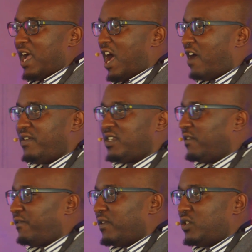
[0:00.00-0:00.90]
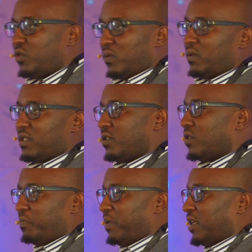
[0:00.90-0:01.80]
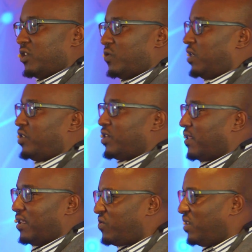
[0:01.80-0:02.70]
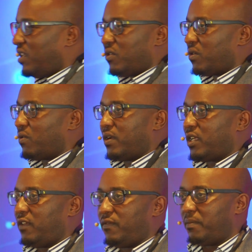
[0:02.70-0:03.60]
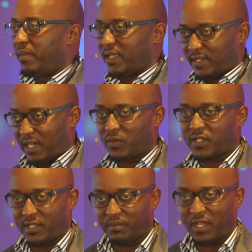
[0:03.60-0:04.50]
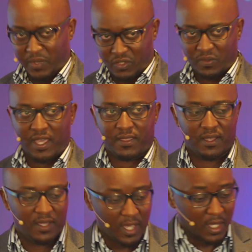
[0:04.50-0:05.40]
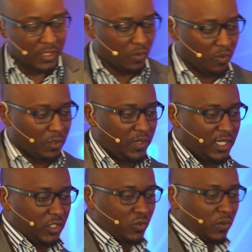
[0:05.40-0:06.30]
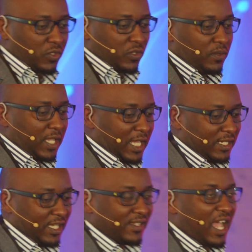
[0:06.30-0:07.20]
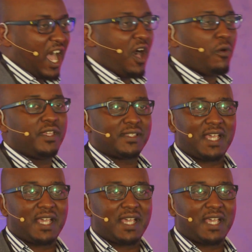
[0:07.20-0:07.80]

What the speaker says: Having different tools not speaking to each other is really not going to give you the best outcome. Are we together? So what we need to also look at is how this